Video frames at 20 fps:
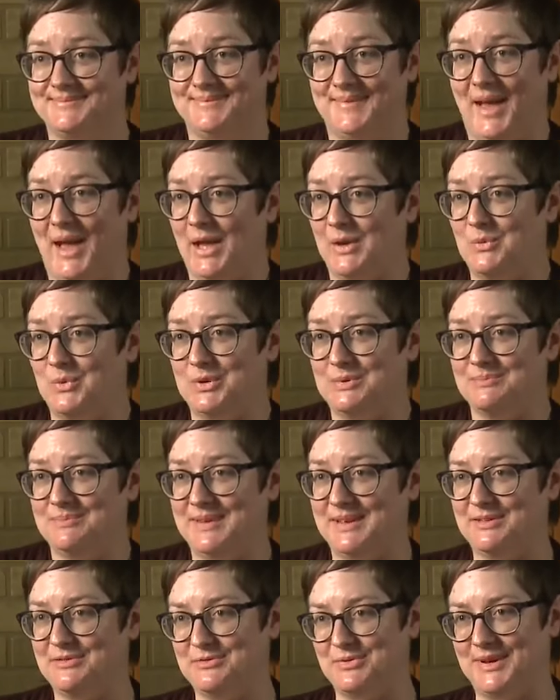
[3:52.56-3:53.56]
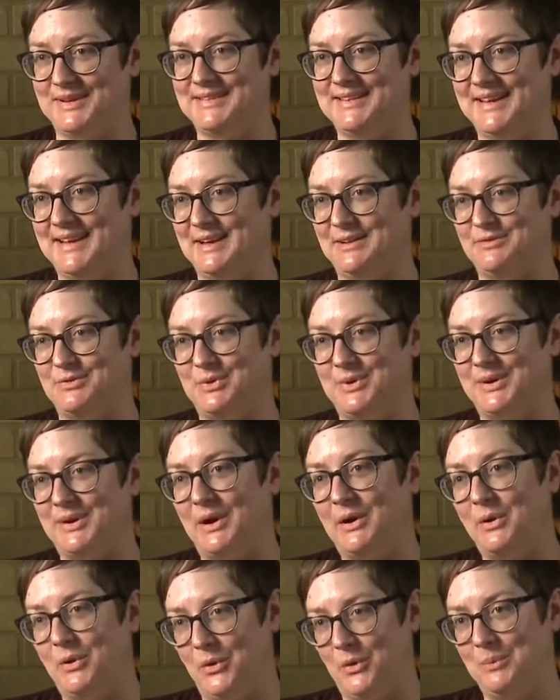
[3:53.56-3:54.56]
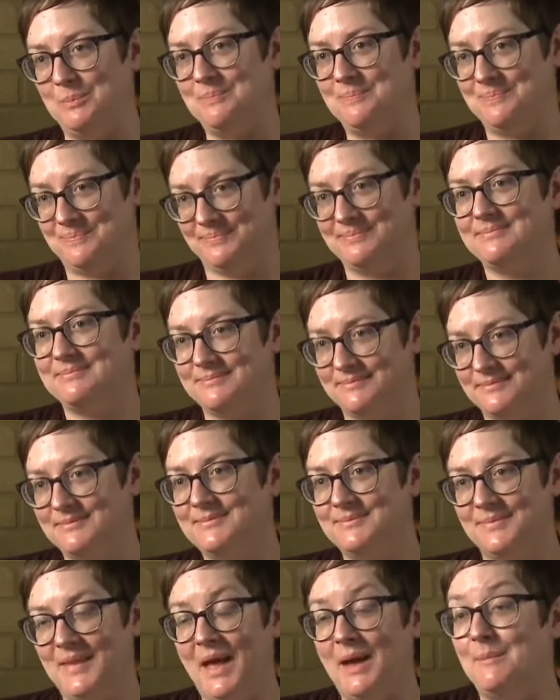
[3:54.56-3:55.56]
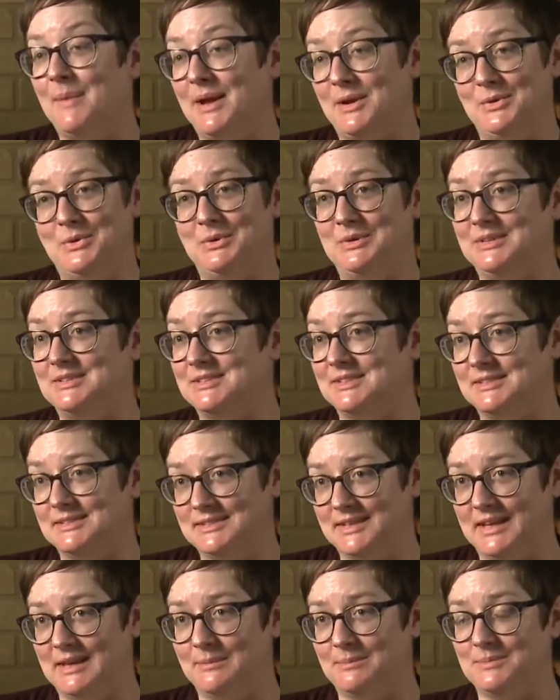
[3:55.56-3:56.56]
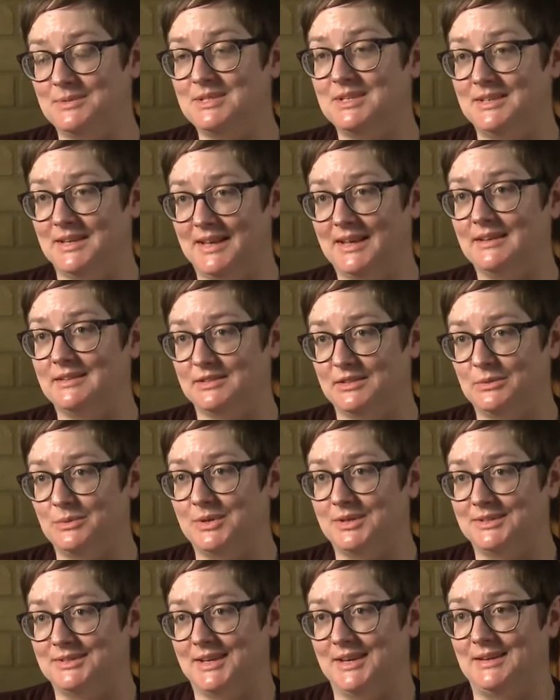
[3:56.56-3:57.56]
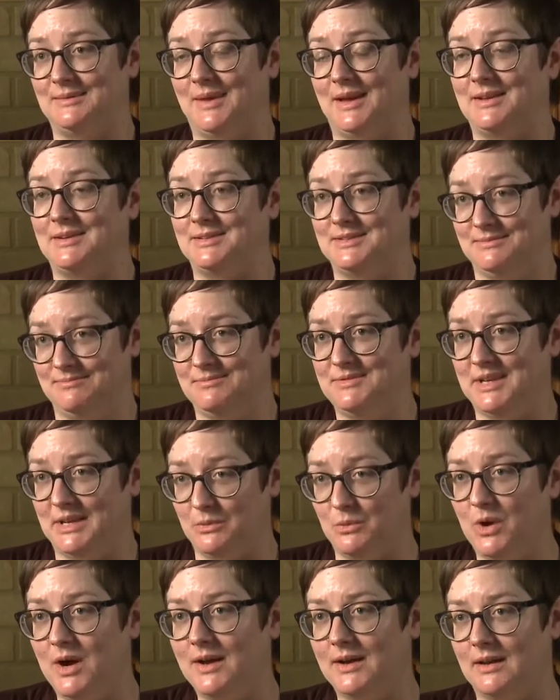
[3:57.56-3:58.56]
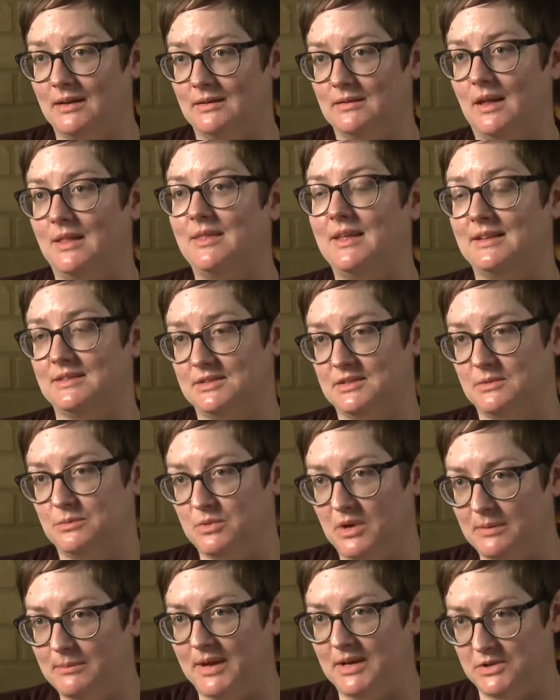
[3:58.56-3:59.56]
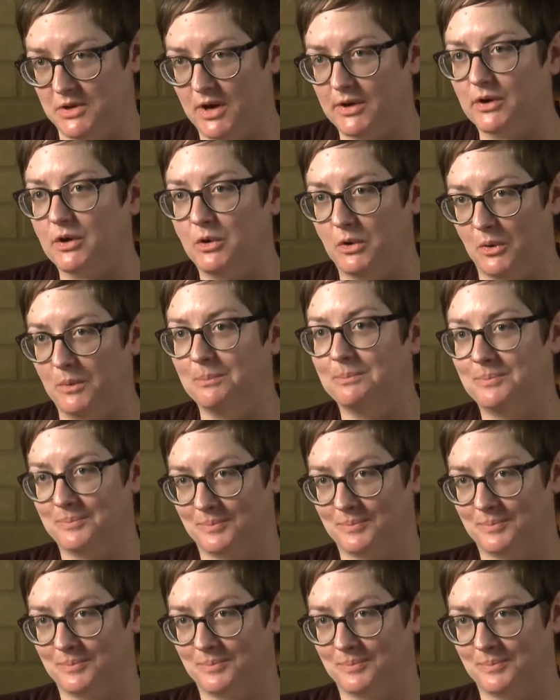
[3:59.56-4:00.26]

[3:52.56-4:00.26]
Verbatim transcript: I wouldn't be afraid to have her in our home my goal is the same today as it was on, on day one, and, and that's to bring my daughter home.